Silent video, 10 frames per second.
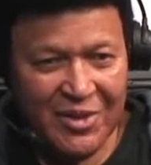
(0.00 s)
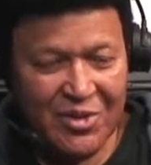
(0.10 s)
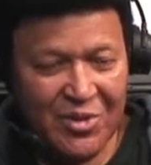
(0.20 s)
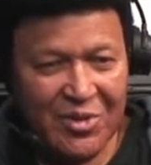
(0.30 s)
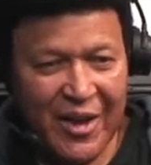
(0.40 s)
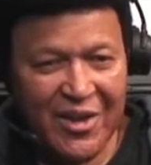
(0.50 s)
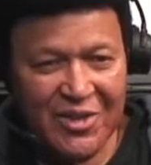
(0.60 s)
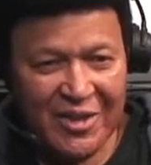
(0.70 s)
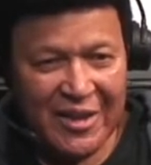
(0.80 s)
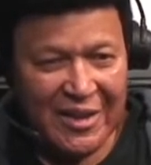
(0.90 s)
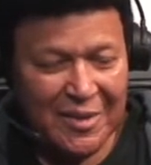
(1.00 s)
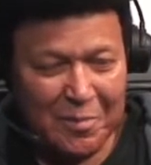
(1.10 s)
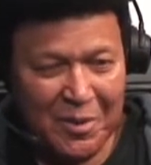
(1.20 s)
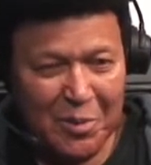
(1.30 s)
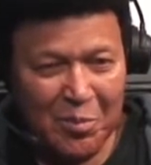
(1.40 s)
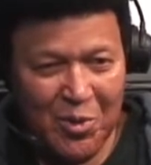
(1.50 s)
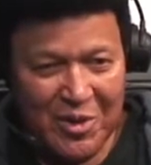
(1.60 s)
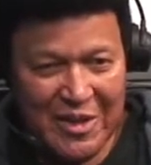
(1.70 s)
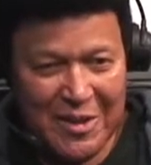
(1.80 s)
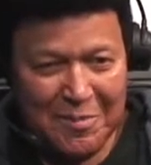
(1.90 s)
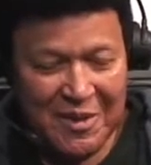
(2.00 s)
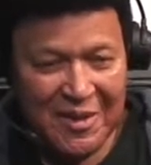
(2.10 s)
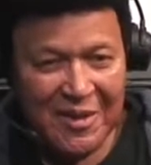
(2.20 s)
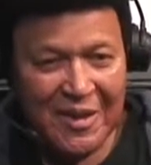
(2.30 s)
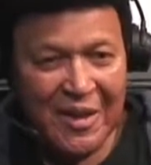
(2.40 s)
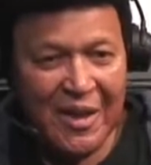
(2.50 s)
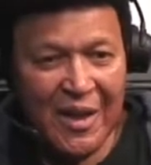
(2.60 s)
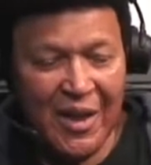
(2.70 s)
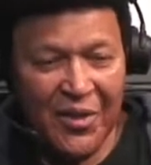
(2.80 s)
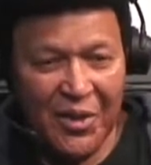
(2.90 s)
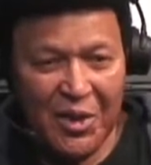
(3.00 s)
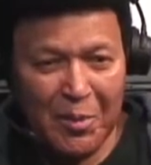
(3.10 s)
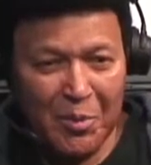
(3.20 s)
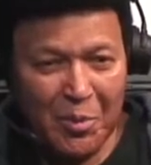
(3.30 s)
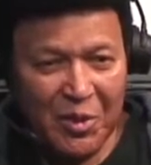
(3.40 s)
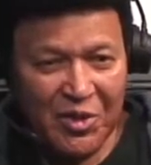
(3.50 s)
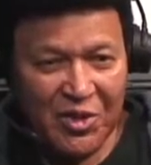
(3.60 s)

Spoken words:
In 2008, Billboard named it the #1